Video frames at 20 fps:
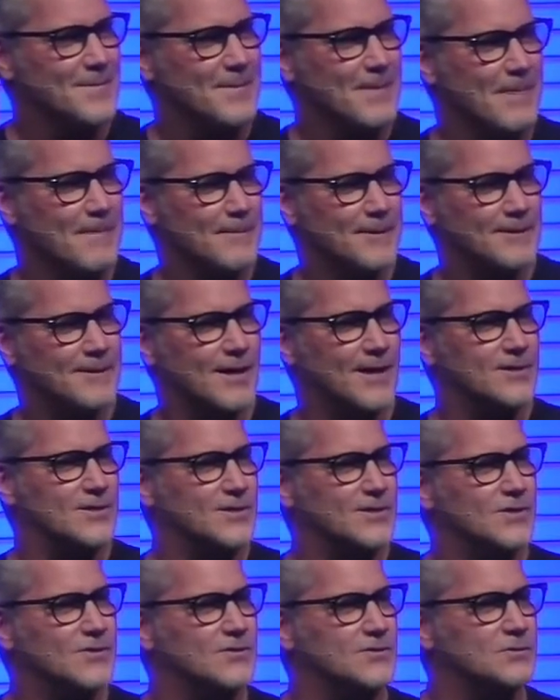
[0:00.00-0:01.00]
But God
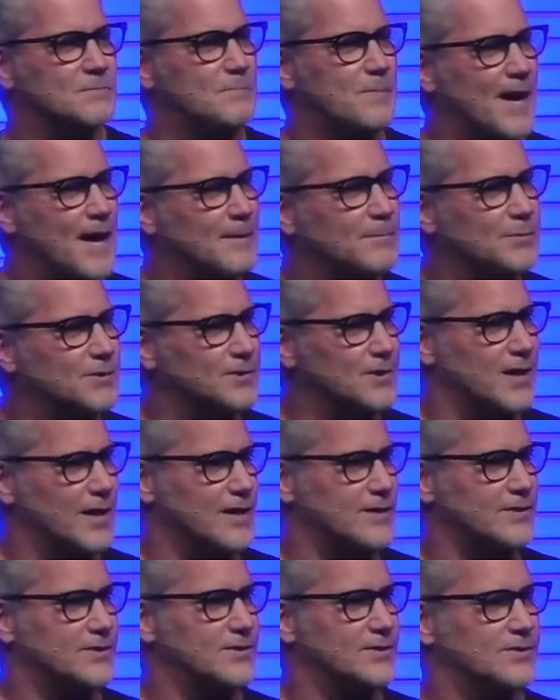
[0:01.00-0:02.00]
used
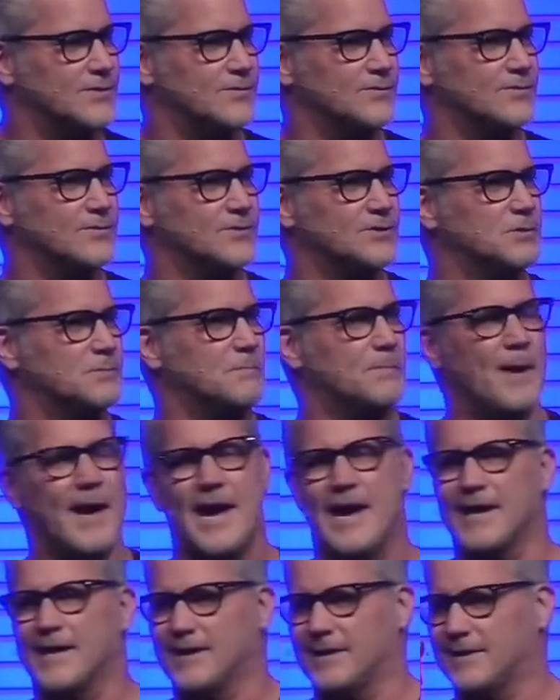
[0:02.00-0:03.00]
Babylon to
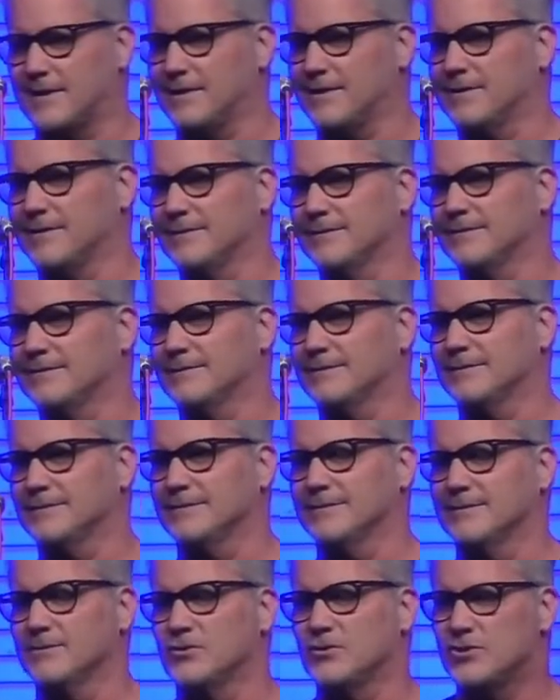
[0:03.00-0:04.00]
spank
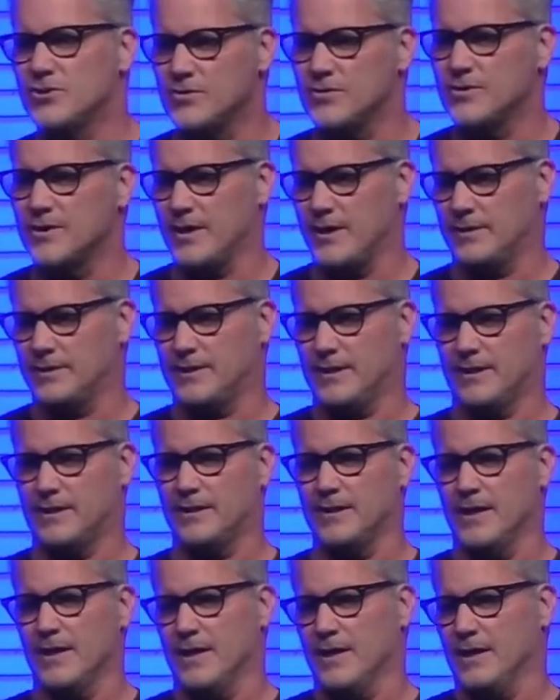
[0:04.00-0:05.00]
Judah, to,
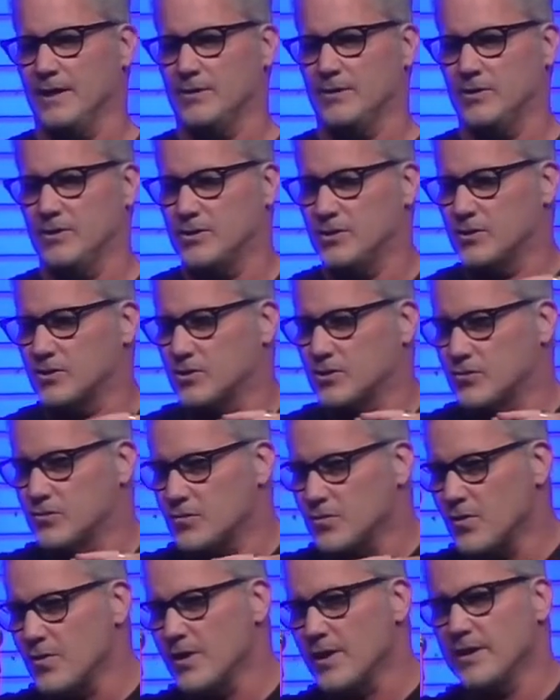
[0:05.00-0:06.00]
to
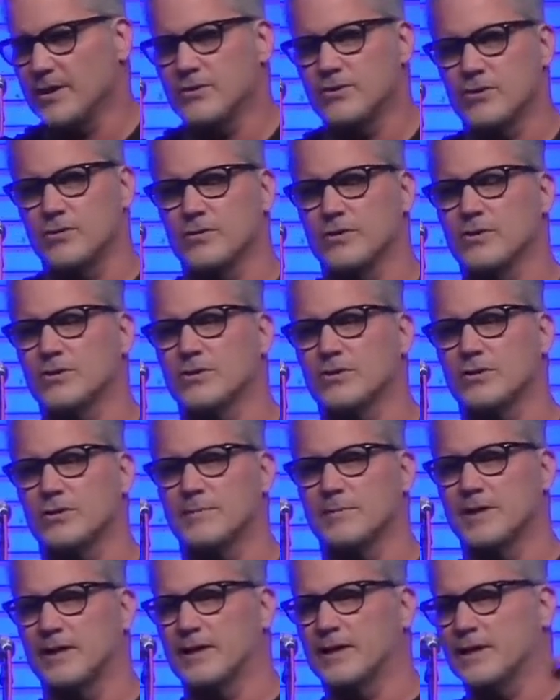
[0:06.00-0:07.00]
destroy Jerusalem,
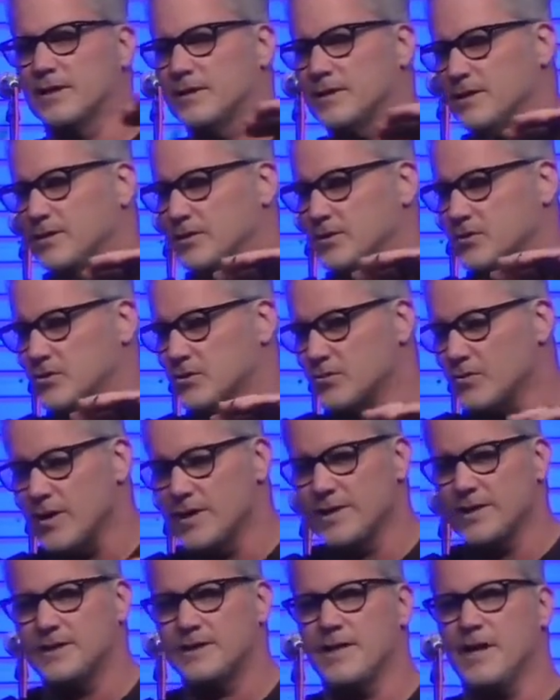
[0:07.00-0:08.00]
to to destroy
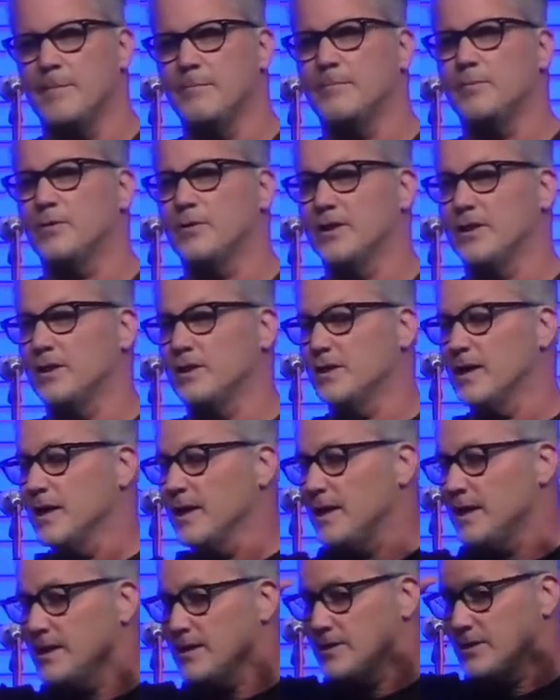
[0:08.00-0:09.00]
the temple and
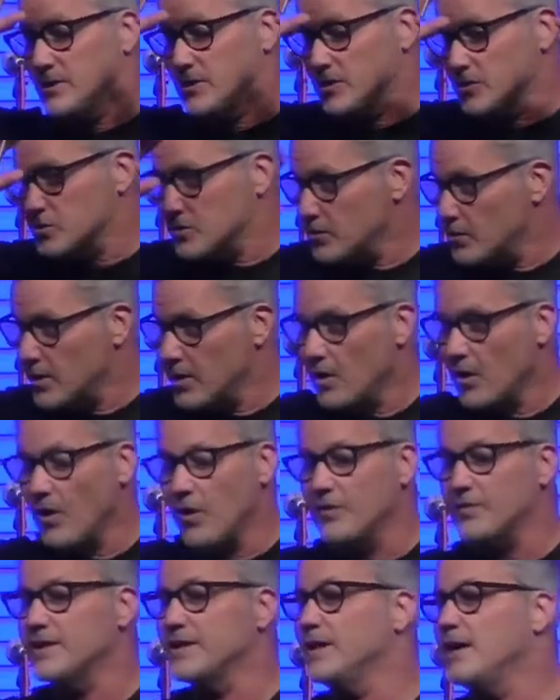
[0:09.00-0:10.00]
to destroy
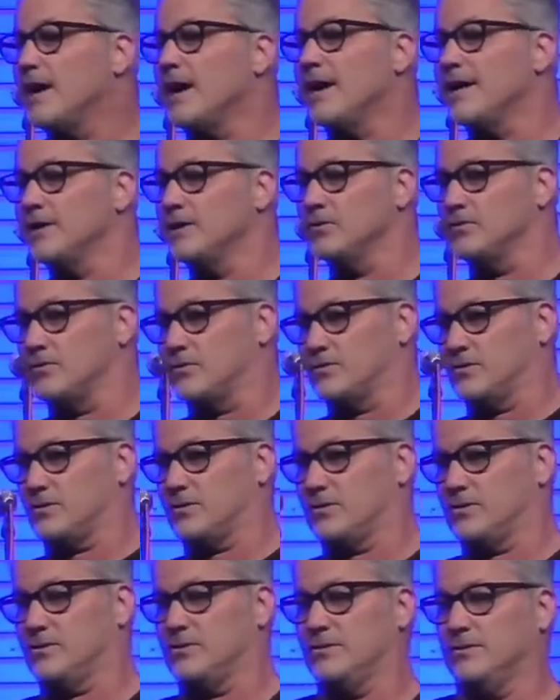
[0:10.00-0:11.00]
all the
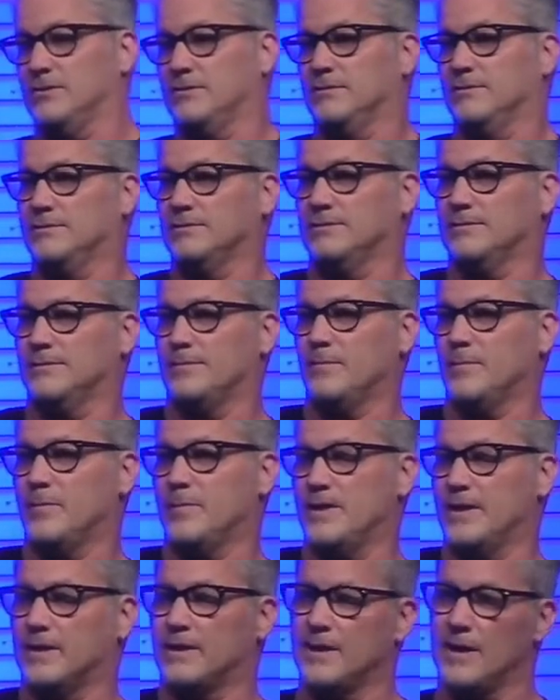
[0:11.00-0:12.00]
idols
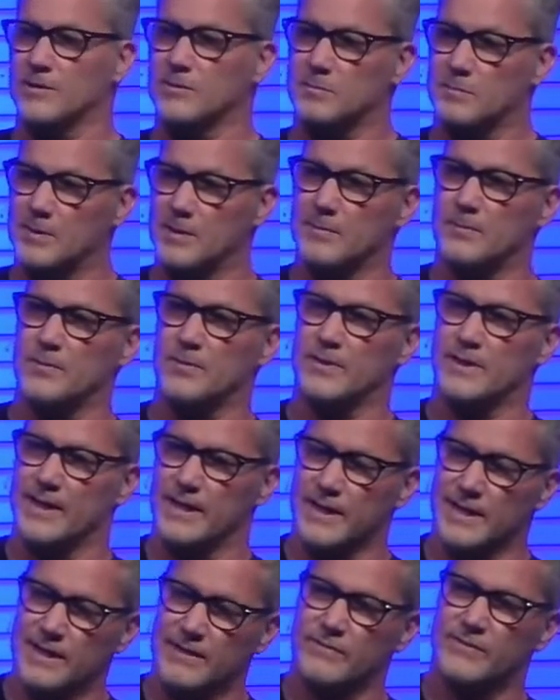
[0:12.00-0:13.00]
that God's people had
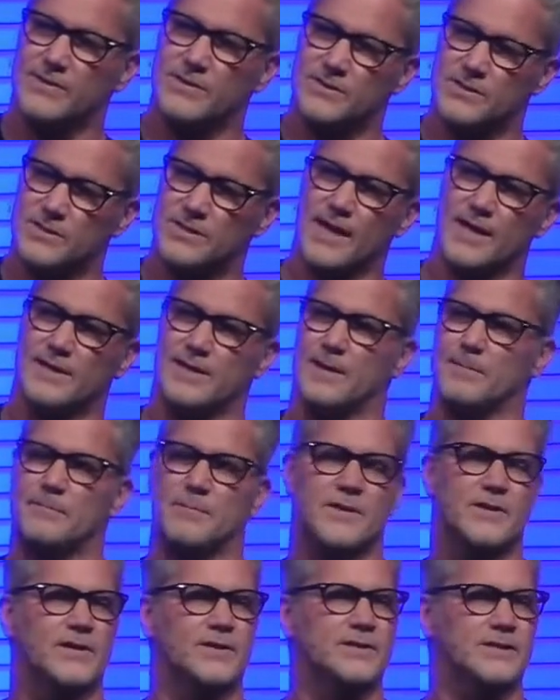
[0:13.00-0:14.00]
even set up
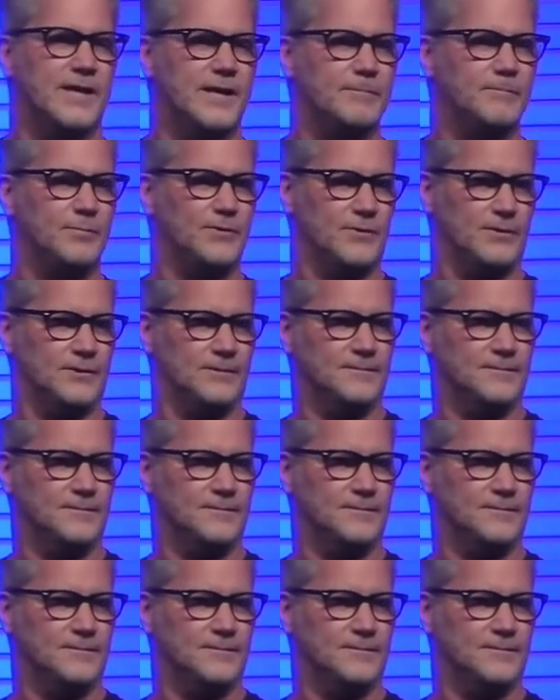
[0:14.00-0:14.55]
in the temple.